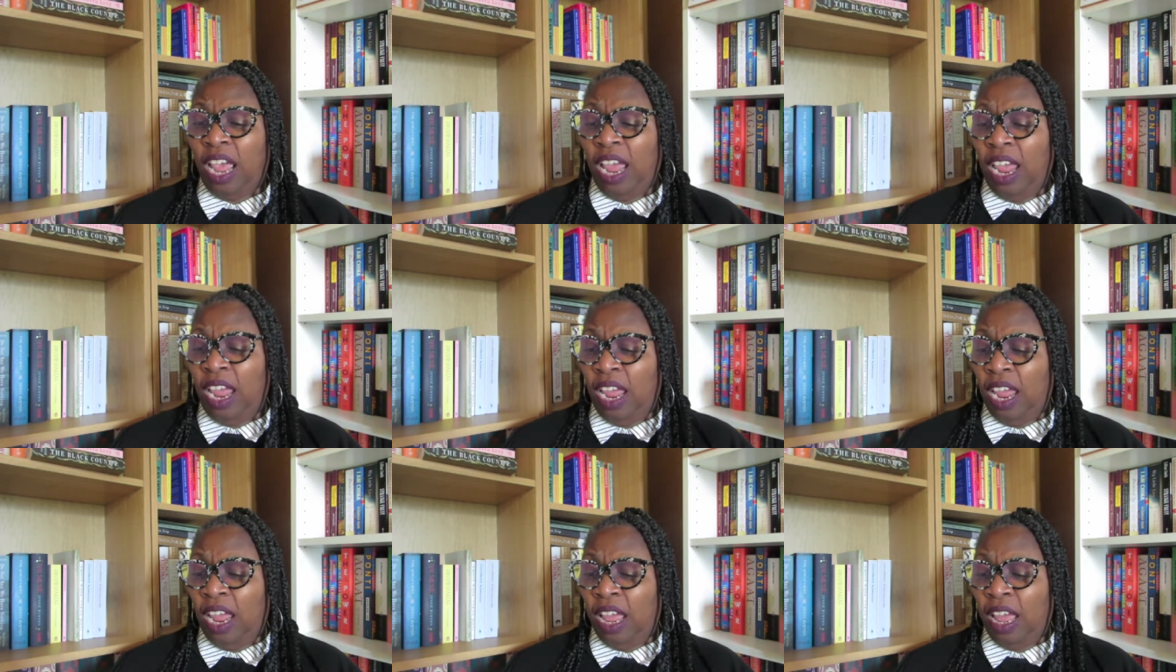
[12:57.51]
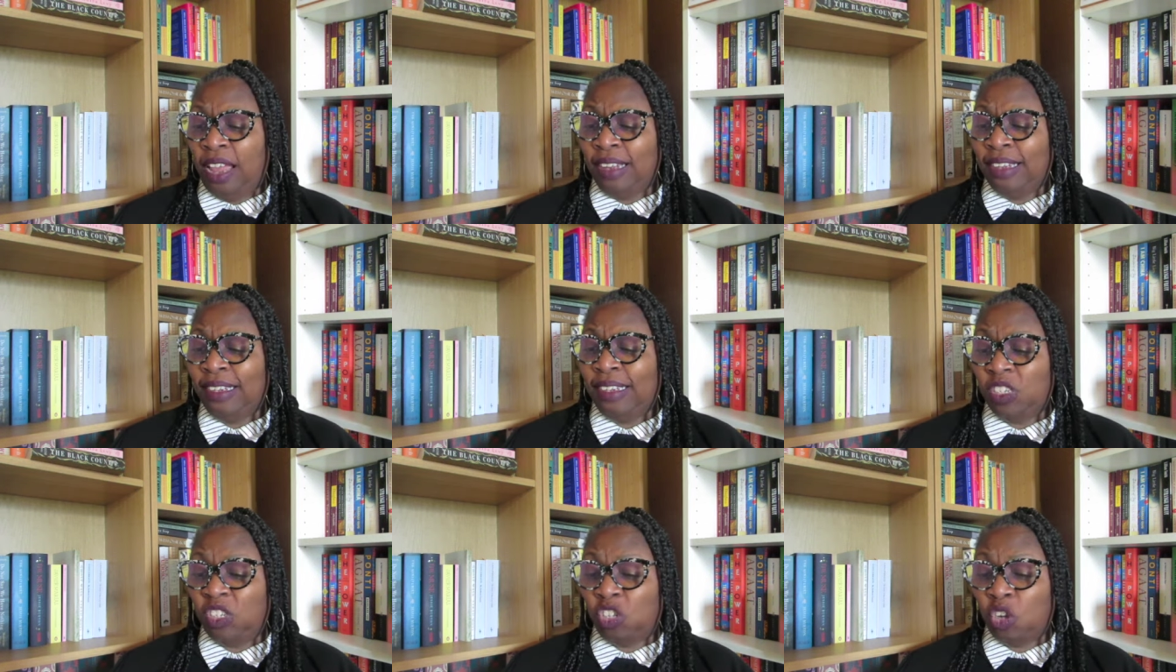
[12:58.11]

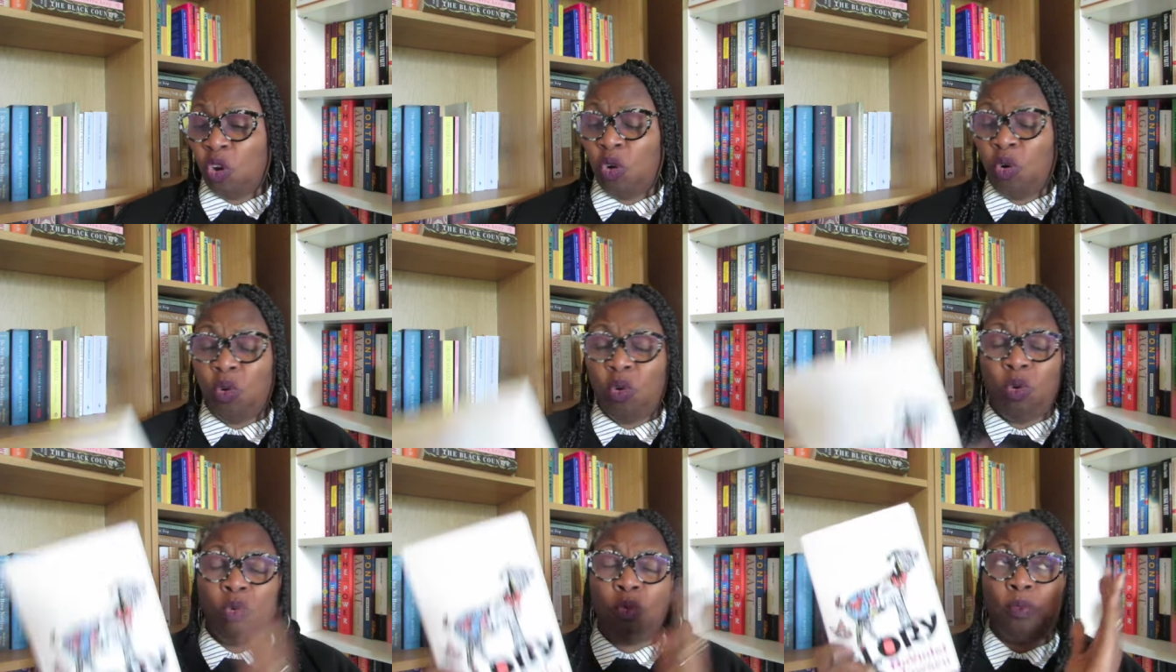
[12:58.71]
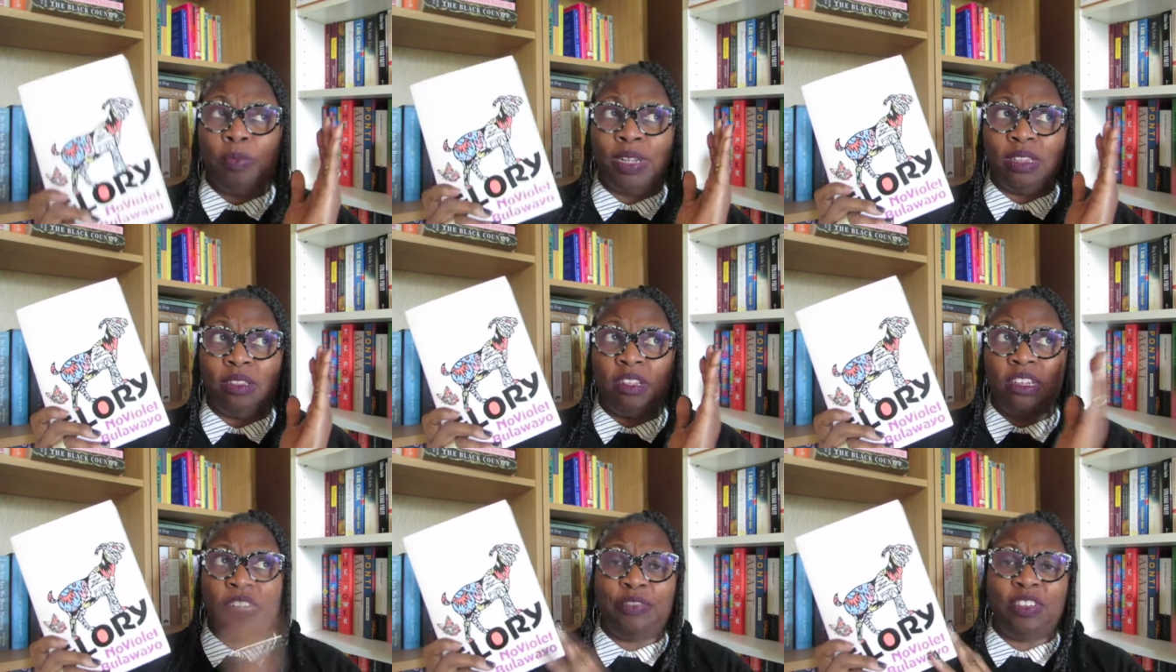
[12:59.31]
And so,
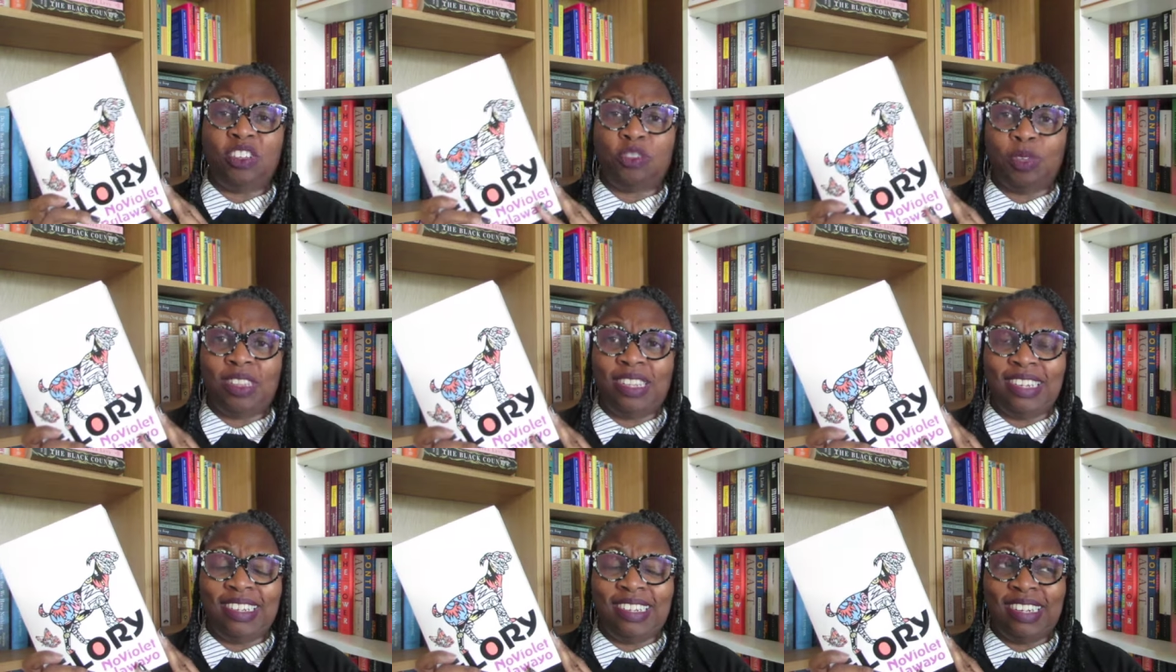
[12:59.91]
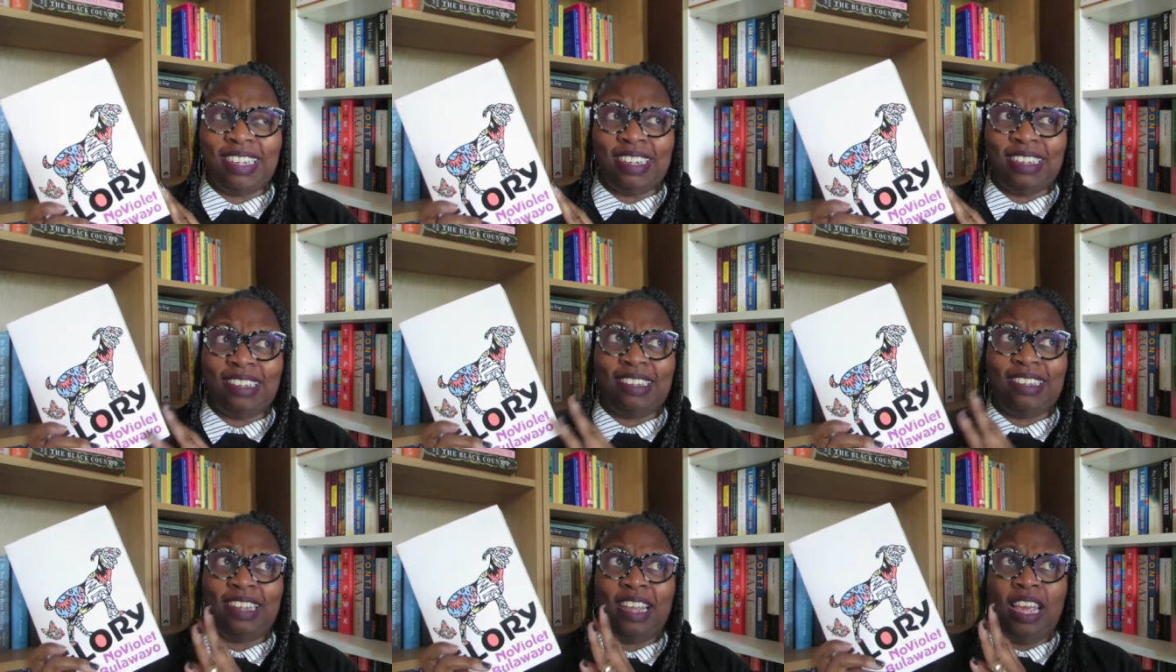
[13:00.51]
but the difference with this
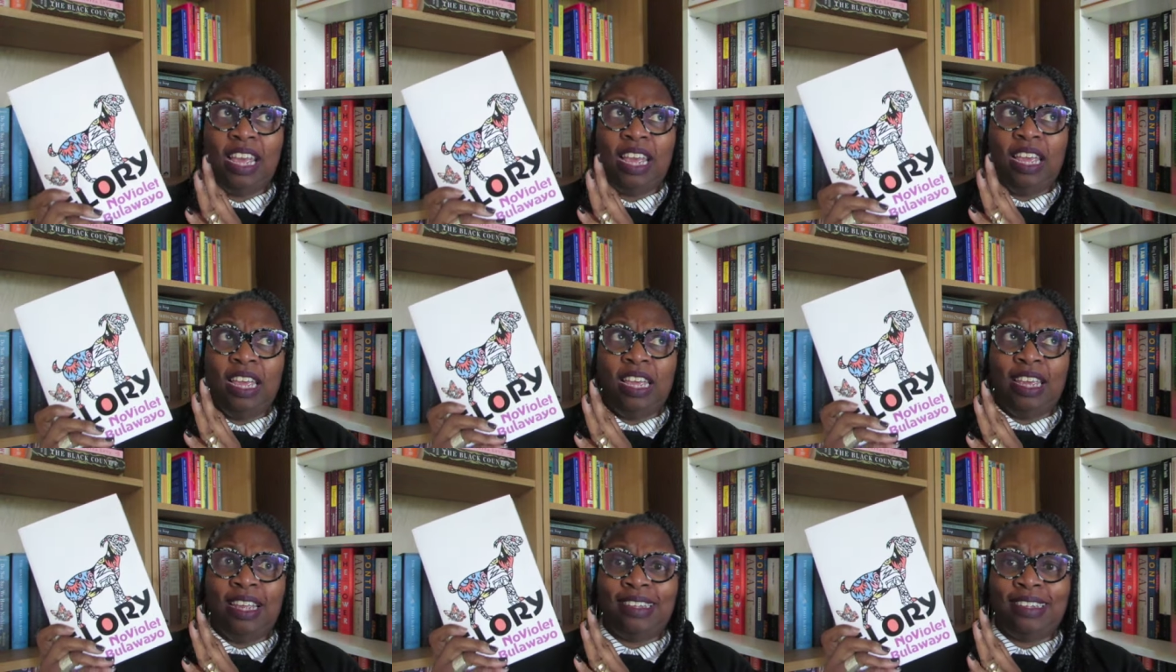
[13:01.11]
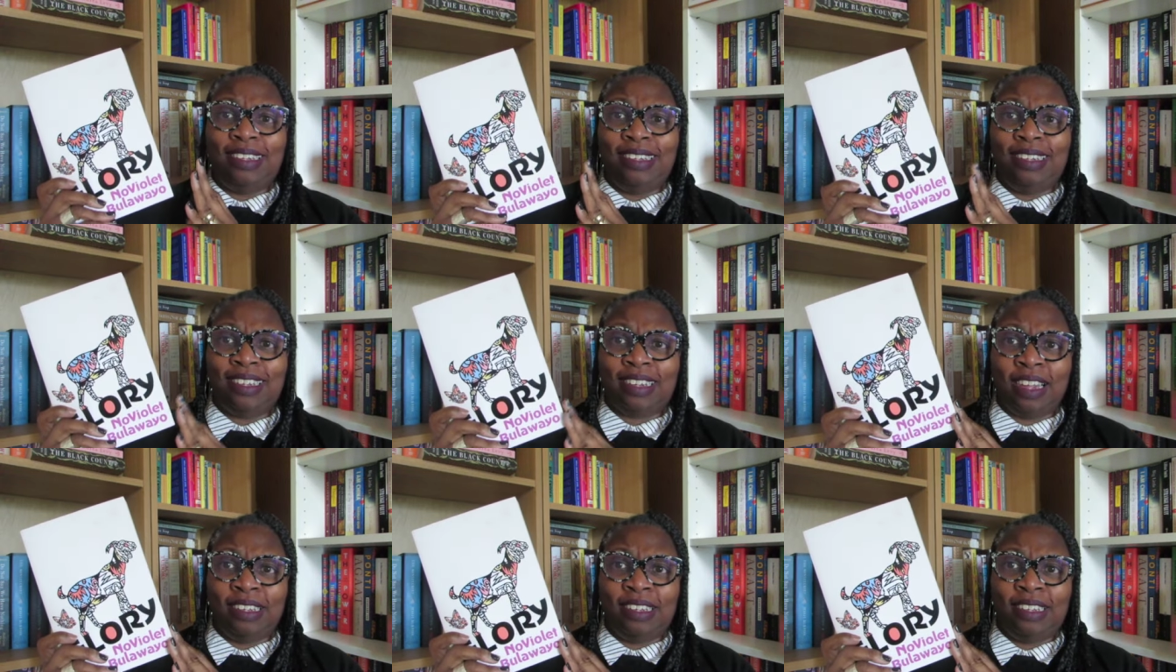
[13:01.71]
is it's
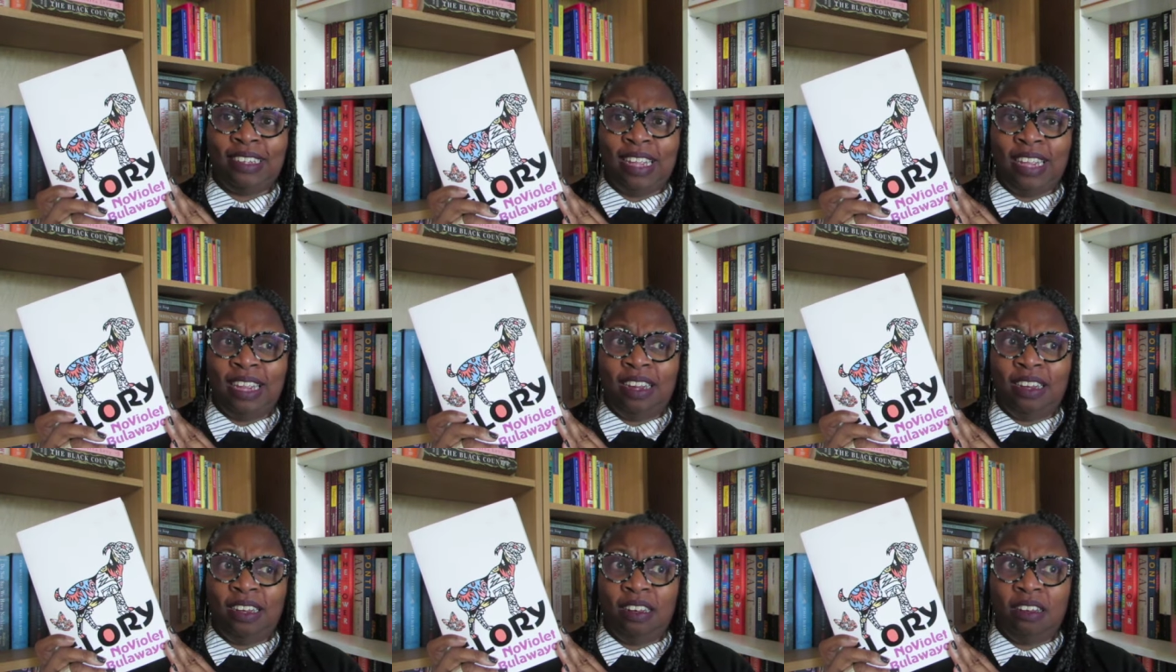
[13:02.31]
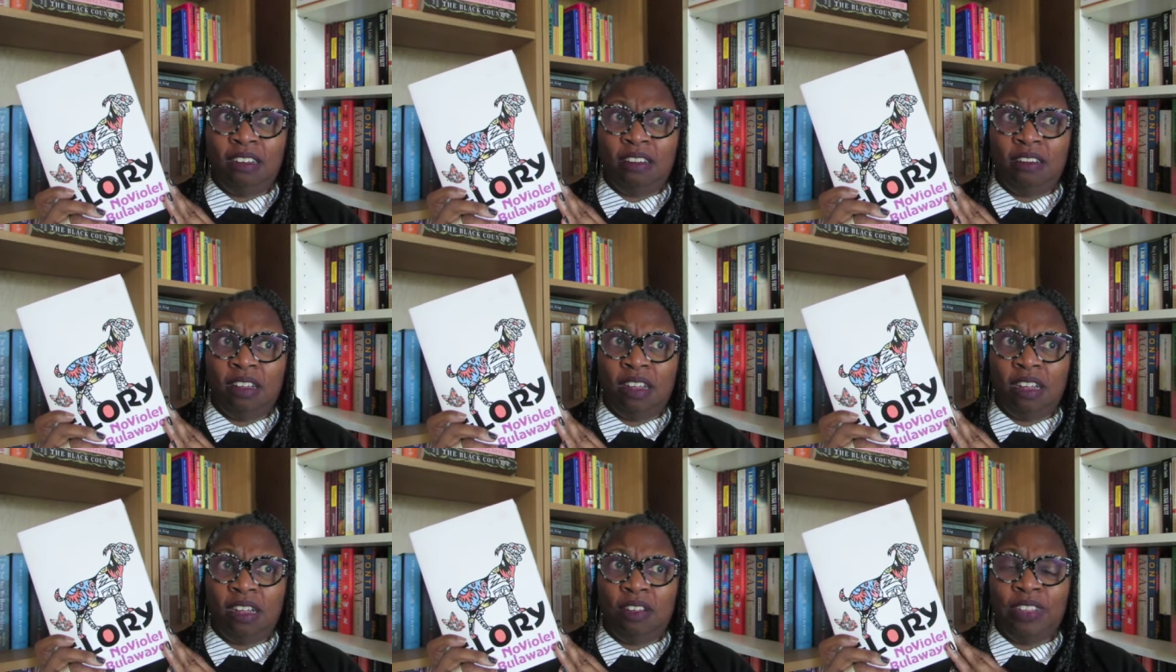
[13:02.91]
discussing
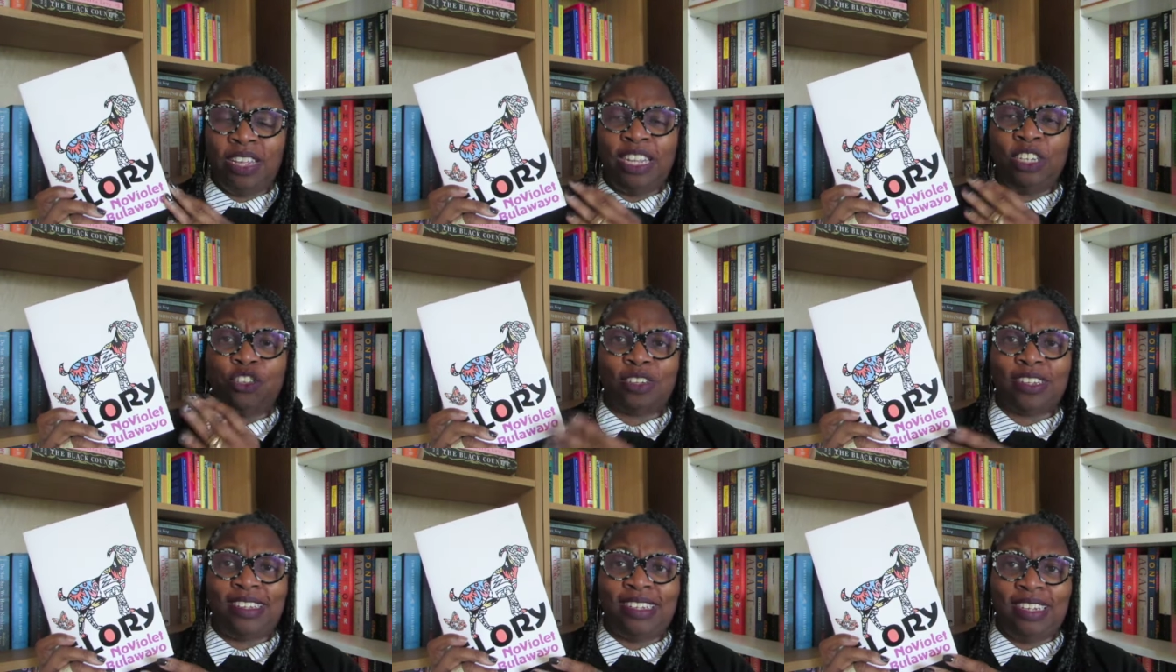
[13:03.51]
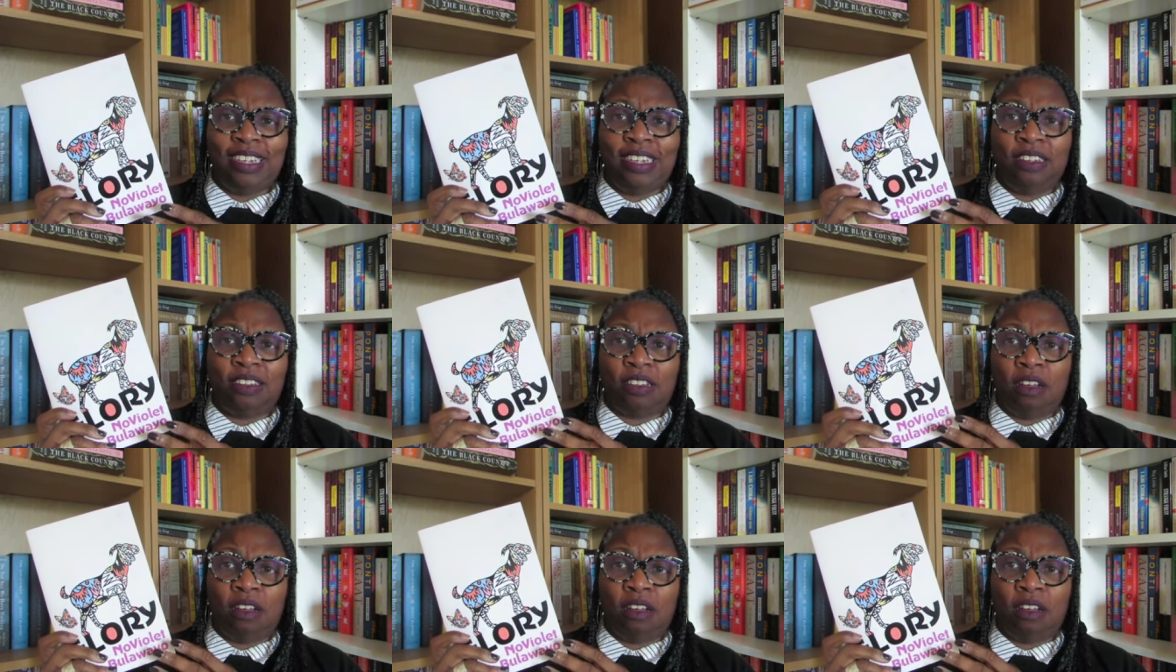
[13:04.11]
uh, the intricacies